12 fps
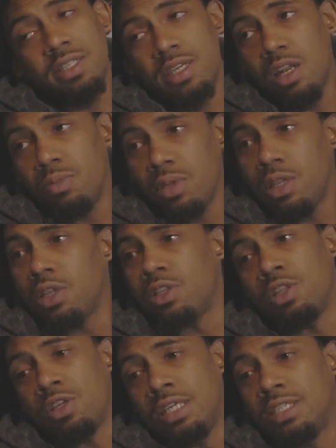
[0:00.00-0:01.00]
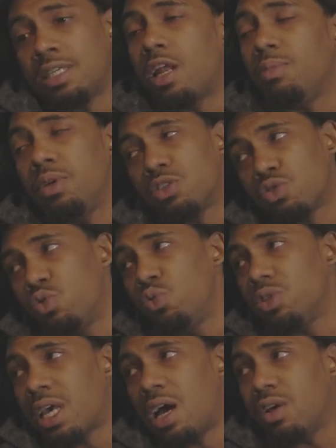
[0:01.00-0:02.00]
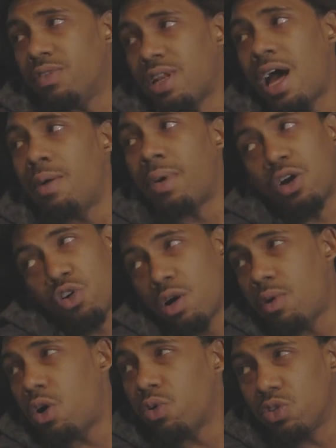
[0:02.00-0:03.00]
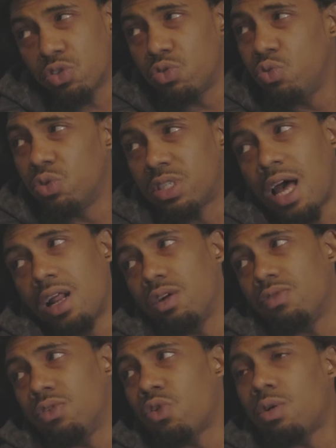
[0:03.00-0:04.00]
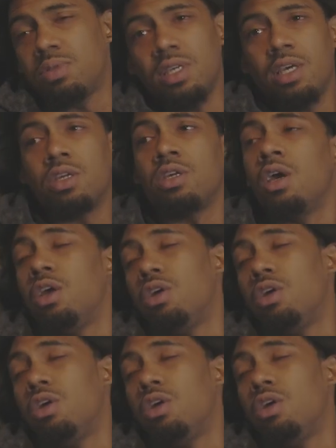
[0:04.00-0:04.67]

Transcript: He's telling me he's telling me the school side of it. Now my grandma with the school side of it. Yeah. You know what I'm saying?